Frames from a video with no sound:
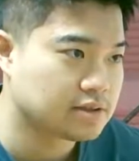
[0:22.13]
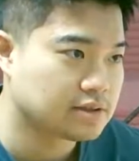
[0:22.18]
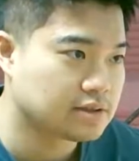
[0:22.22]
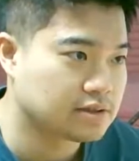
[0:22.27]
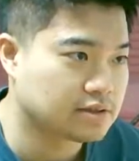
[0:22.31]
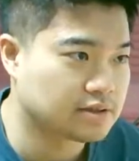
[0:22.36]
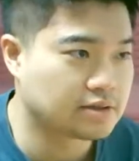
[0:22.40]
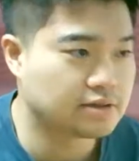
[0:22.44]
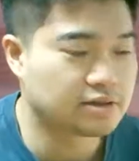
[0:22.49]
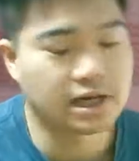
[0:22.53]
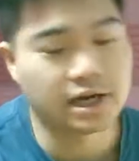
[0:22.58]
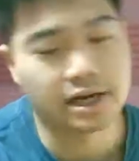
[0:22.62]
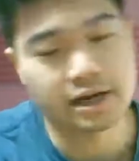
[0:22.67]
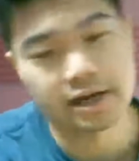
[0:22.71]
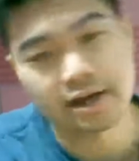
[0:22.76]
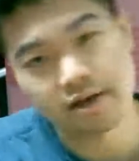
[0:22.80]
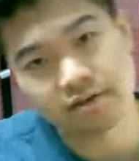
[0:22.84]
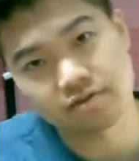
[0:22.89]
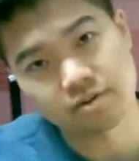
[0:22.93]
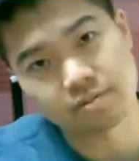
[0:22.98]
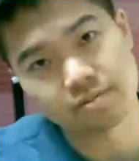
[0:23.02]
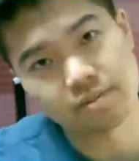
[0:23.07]
Good night,
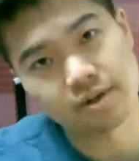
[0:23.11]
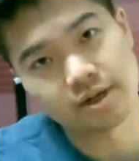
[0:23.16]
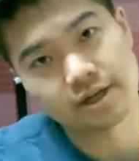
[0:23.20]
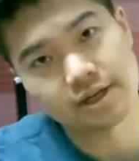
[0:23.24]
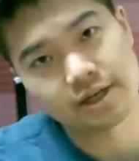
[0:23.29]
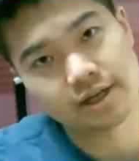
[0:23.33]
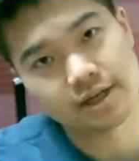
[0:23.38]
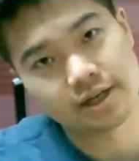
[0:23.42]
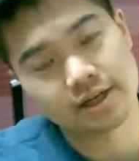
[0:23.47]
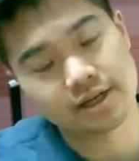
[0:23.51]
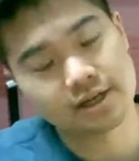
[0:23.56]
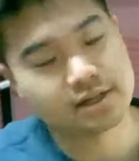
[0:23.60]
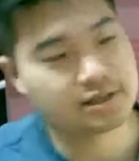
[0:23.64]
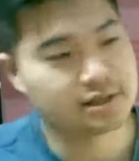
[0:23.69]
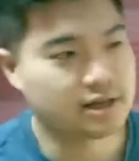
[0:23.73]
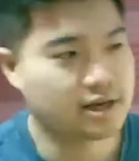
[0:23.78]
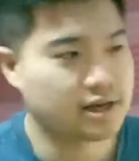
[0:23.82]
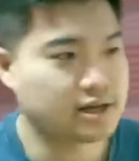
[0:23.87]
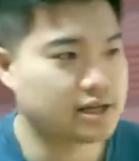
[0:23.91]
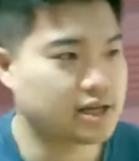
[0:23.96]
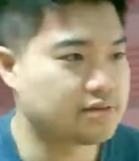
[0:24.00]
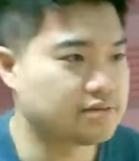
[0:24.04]
everybody. Good
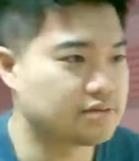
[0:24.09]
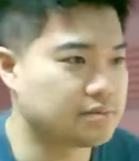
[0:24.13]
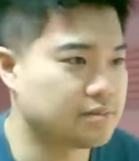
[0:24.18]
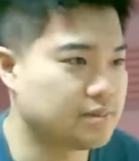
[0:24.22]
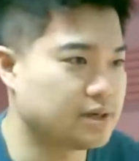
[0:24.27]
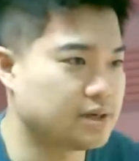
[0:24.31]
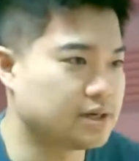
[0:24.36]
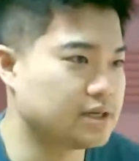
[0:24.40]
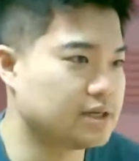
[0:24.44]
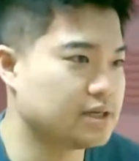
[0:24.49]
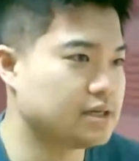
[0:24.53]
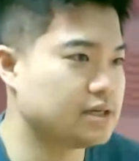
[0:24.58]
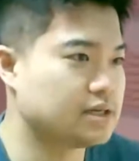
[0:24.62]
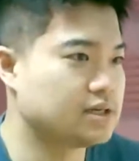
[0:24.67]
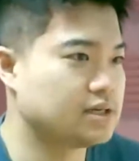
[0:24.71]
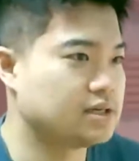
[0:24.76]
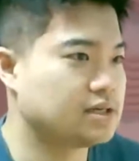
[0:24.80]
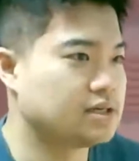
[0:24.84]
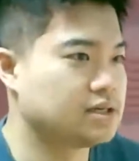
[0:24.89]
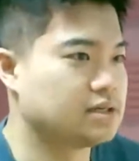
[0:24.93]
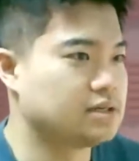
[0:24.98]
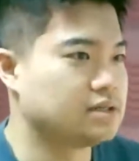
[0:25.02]
night, everybody.
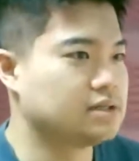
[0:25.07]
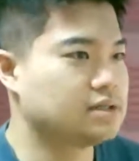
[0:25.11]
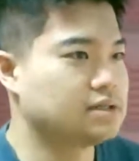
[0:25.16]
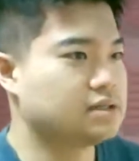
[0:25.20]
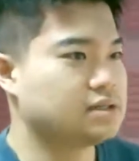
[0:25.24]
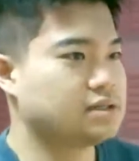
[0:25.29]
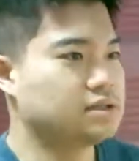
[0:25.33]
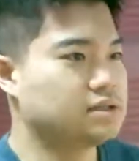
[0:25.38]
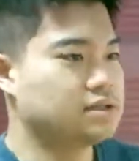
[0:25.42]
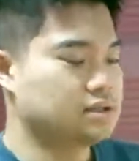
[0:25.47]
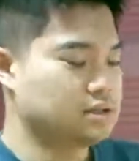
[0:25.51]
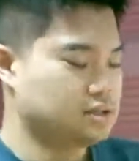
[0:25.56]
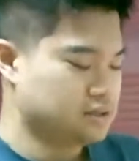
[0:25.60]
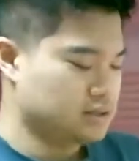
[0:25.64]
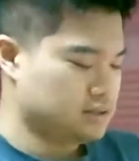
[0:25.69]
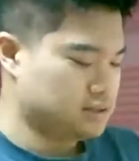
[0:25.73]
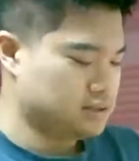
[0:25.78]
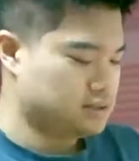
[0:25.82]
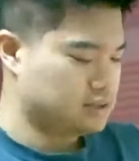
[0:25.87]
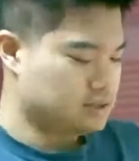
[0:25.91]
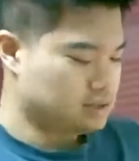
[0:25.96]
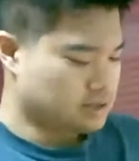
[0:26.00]

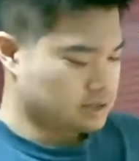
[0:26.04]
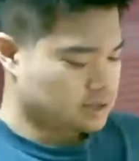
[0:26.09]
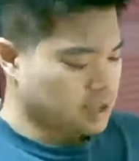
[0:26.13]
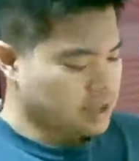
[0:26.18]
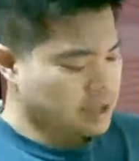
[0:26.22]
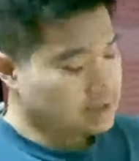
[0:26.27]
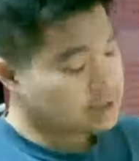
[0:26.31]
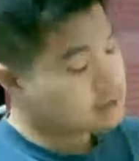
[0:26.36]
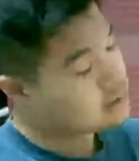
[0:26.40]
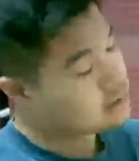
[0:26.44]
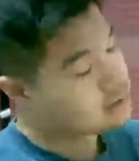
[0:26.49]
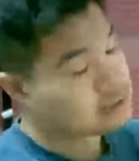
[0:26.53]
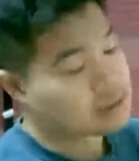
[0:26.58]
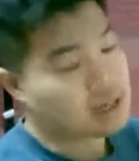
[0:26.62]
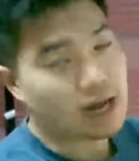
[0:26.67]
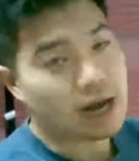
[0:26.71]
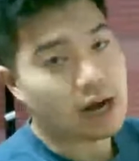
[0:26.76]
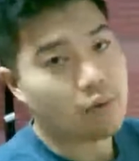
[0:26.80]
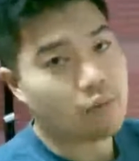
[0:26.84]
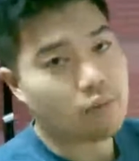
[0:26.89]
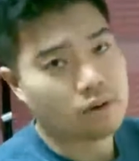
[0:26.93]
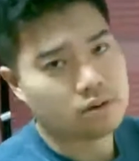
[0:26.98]
Tonight,
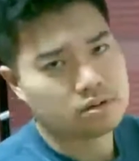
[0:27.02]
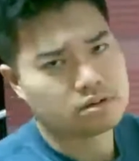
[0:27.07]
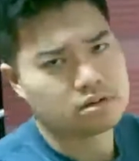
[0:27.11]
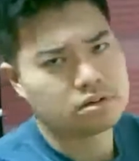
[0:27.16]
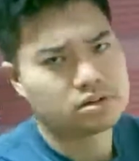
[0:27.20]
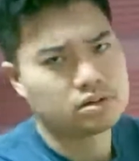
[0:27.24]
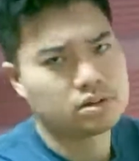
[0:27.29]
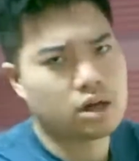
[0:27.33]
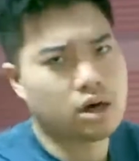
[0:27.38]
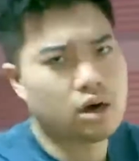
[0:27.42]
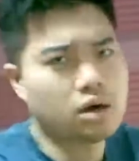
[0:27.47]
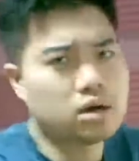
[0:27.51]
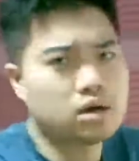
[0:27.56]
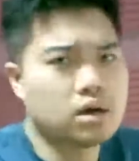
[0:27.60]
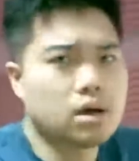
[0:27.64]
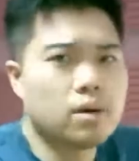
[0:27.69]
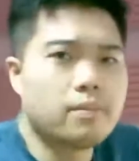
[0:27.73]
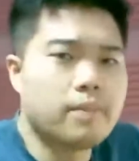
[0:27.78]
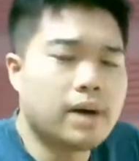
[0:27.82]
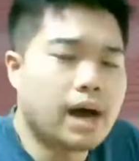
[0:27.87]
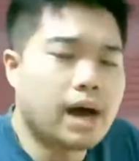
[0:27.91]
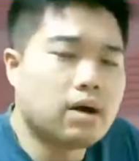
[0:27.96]
I want to talk
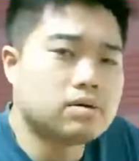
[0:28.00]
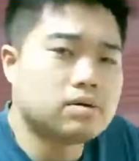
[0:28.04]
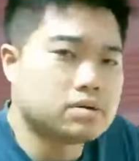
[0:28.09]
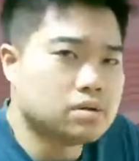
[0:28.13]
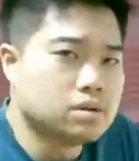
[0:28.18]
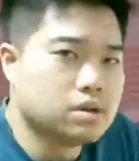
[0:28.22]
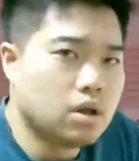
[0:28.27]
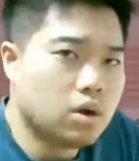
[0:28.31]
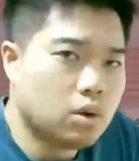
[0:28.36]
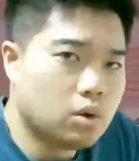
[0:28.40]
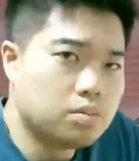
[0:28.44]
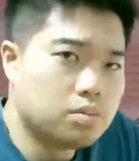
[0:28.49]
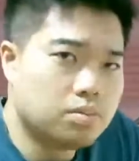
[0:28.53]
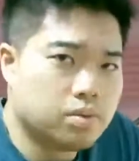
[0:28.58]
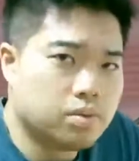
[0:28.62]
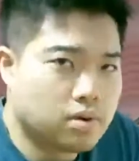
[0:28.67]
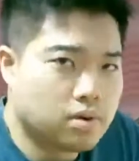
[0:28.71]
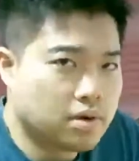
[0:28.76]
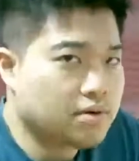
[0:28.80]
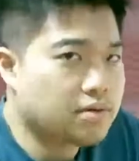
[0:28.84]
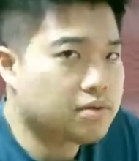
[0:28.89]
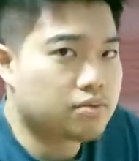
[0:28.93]
about low
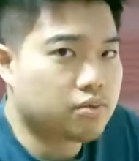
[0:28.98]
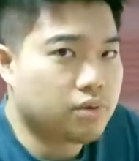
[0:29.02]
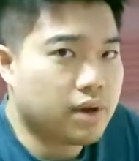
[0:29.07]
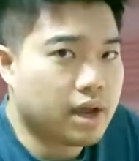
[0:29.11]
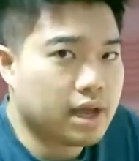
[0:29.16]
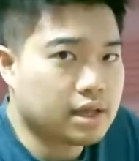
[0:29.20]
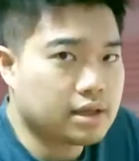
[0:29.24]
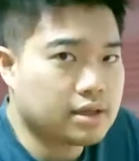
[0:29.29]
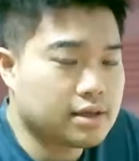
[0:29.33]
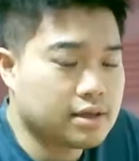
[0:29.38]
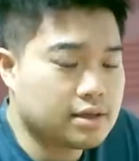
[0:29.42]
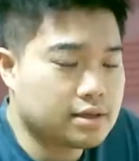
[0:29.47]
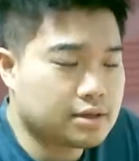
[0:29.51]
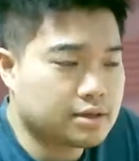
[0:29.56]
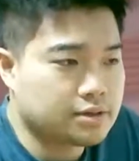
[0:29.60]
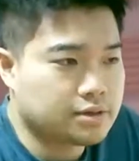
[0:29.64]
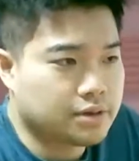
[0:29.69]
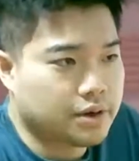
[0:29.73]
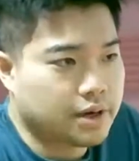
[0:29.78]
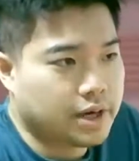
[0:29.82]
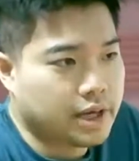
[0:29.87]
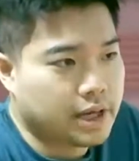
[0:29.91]
birth rate in
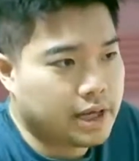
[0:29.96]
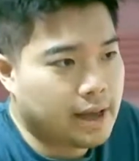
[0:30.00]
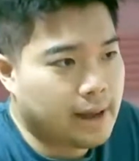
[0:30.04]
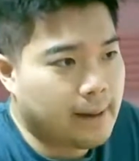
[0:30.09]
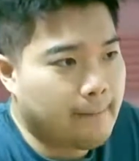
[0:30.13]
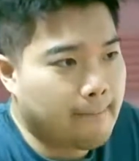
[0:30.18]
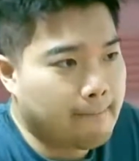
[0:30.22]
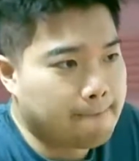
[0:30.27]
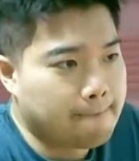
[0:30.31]
Korea.